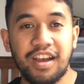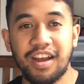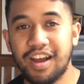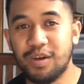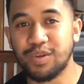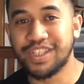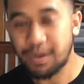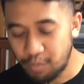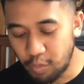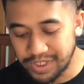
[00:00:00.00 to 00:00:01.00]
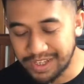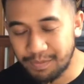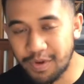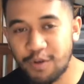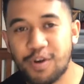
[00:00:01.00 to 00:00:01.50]
Uh, what's up, what's
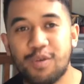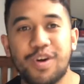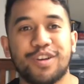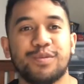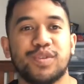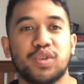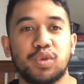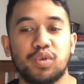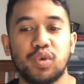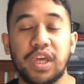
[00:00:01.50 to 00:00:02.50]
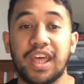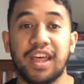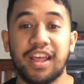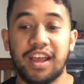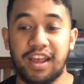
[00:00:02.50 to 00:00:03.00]
up everyone, welcome to
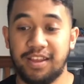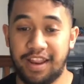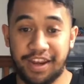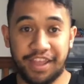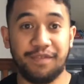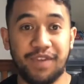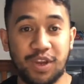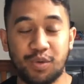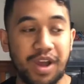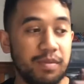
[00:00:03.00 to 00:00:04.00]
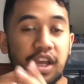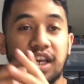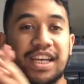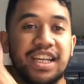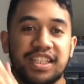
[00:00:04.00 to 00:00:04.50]
another video. Um,
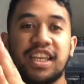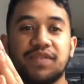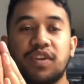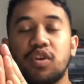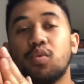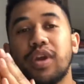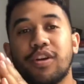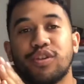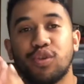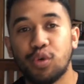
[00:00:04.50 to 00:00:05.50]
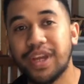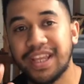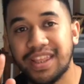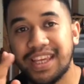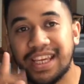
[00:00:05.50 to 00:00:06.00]
in today's video we are
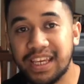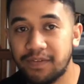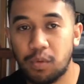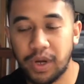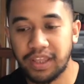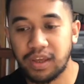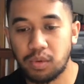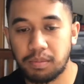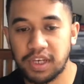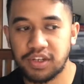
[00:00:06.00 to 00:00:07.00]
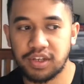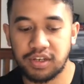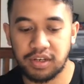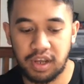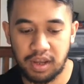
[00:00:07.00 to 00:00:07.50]
doing the giveaway that we
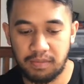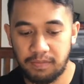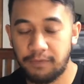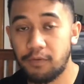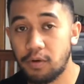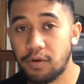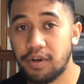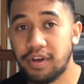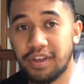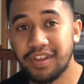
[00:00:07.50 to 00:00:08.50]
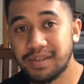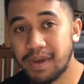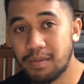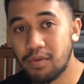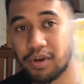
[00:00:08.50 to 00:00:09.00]
mentioned um, for this bad boy,